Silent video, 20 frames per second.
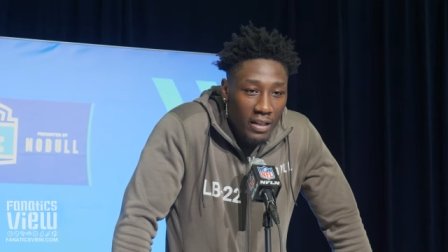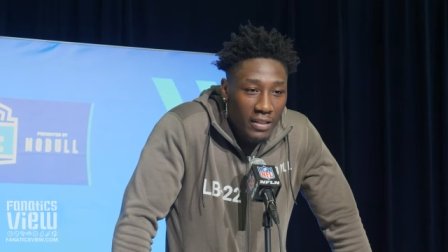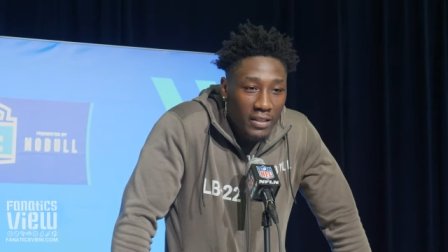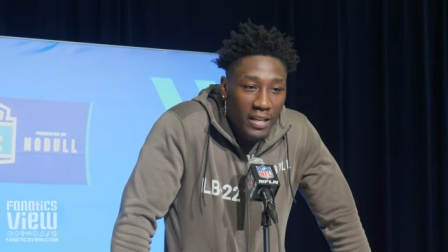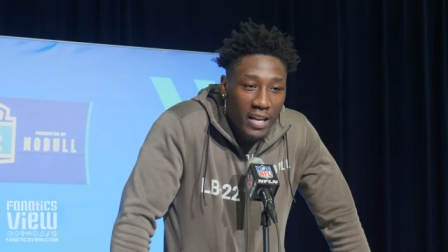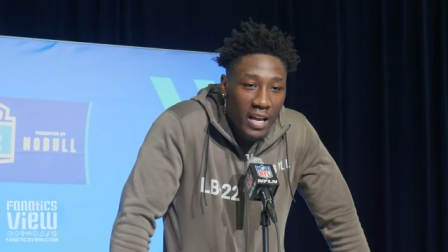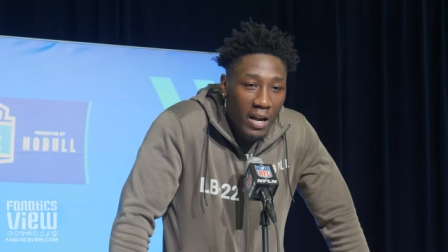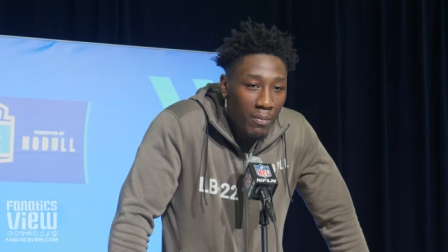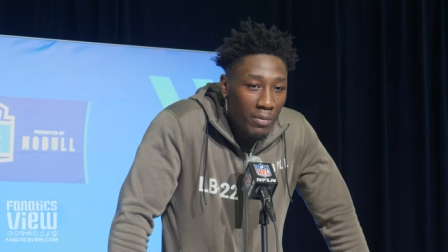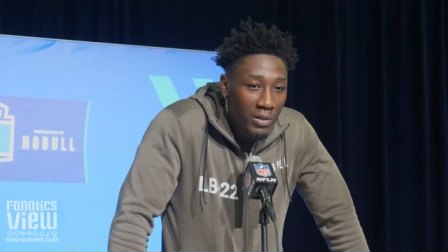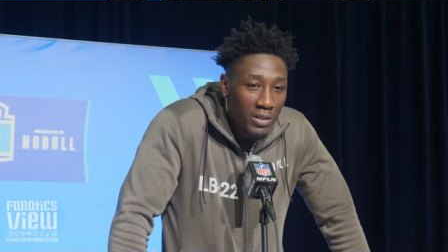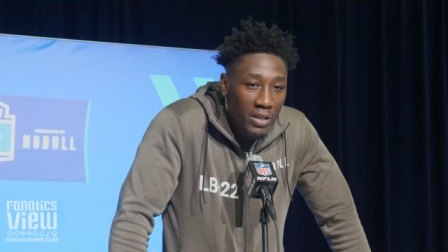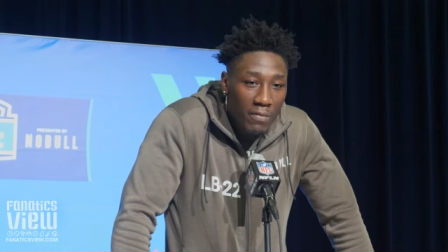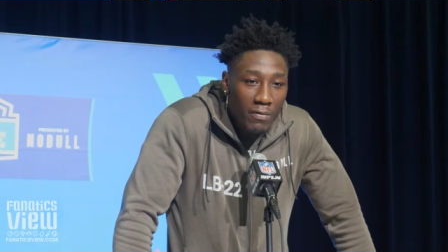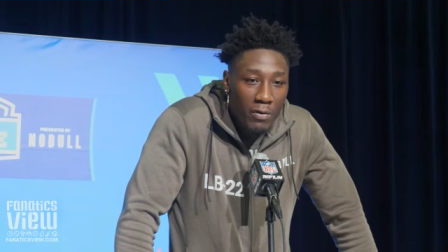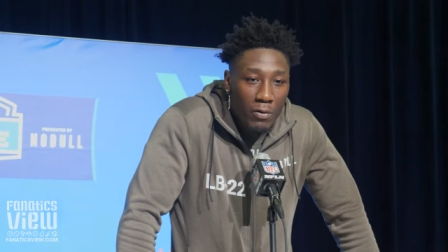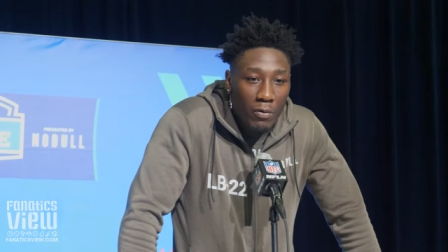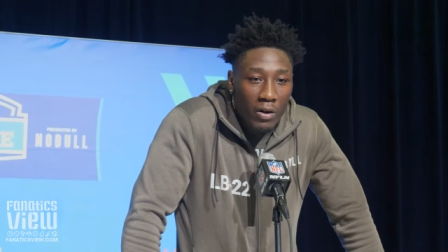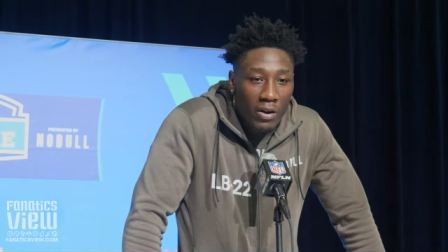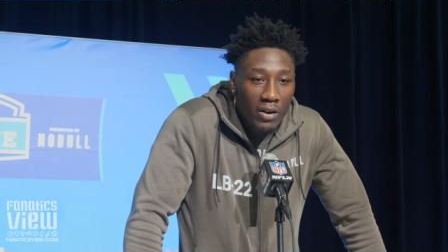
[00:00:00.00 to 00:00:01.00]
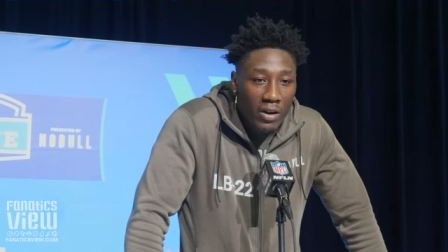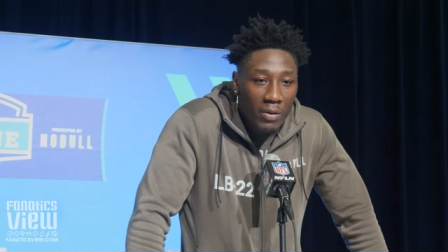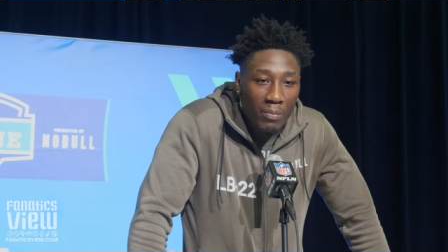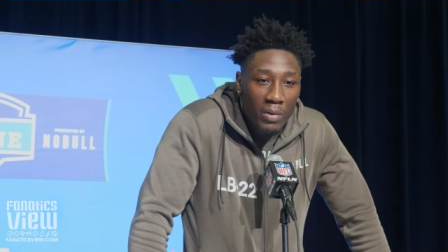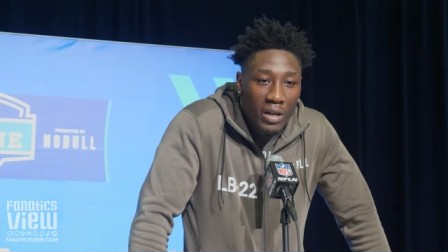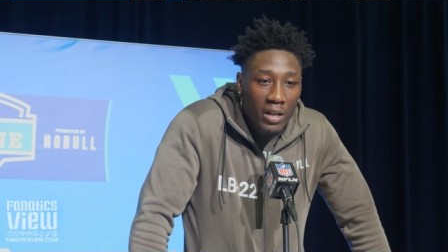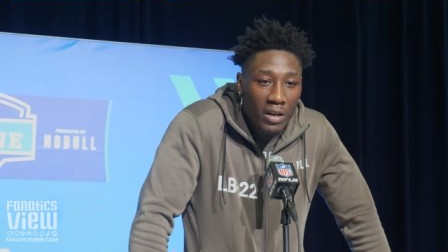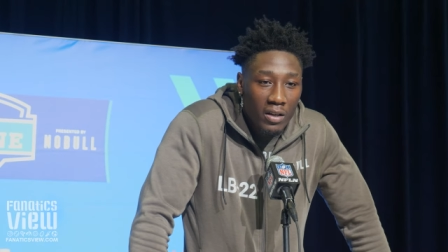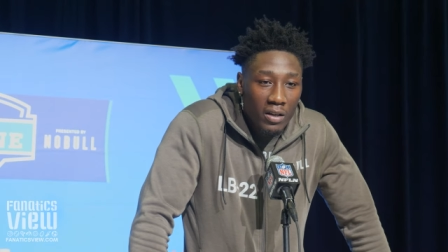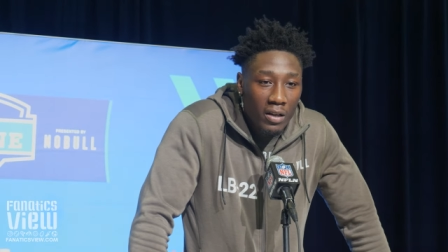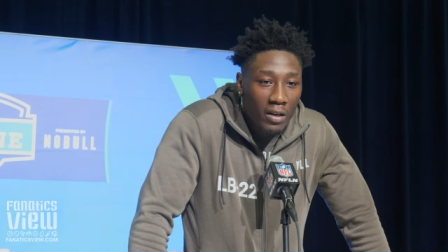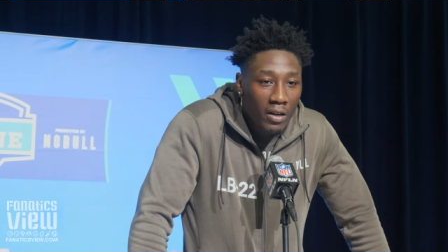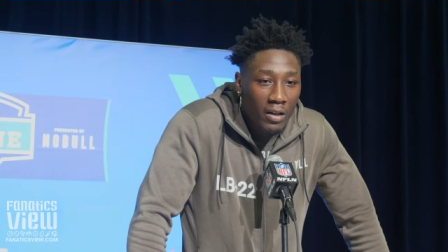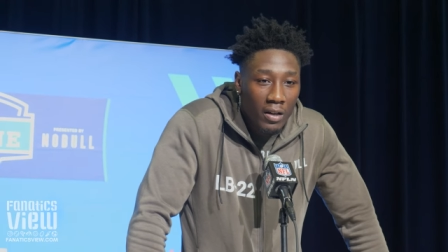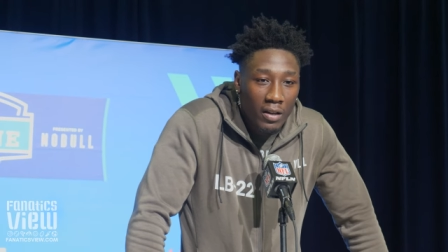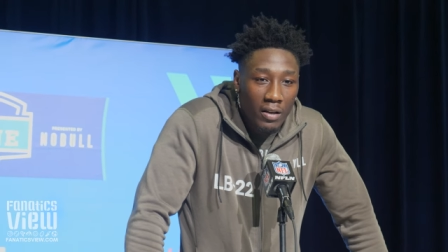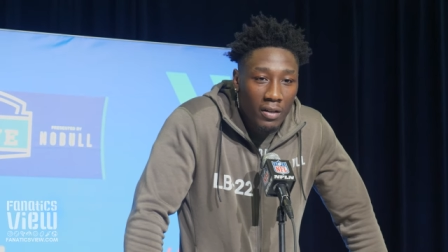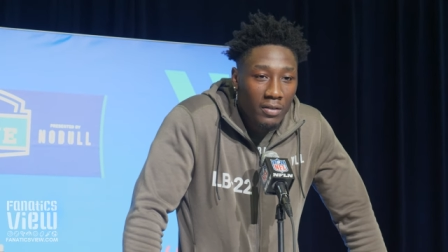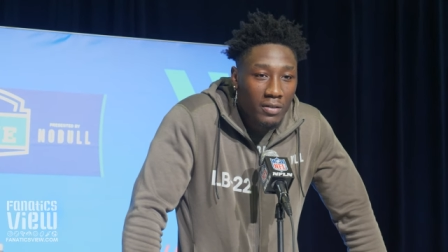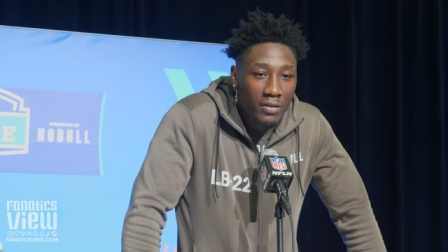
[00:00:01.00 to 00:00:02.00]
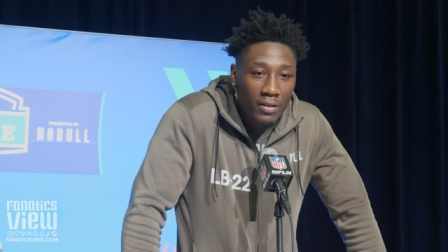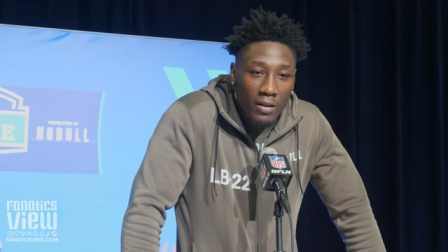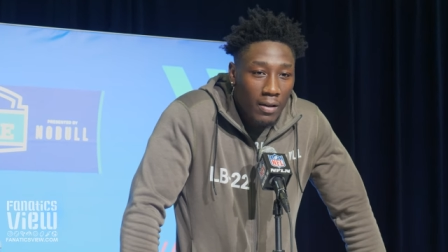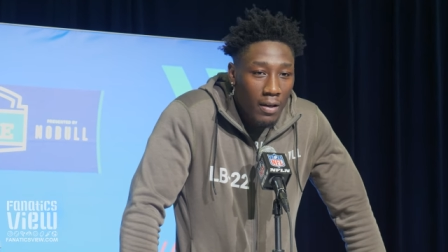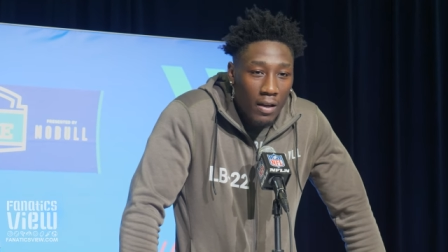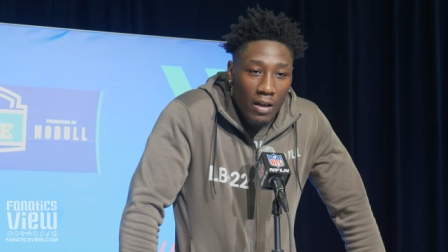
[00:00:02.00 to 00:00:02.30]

it's cameras everywhere. The media is,